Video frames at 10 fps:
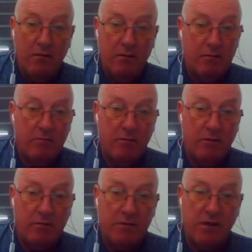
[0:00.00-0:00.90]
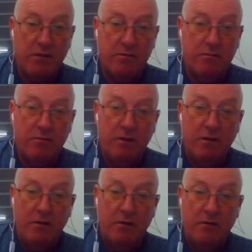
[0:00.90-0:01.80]
Right? So
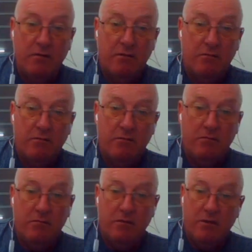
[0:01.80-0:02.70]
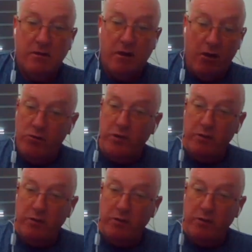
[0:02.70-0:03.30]
the only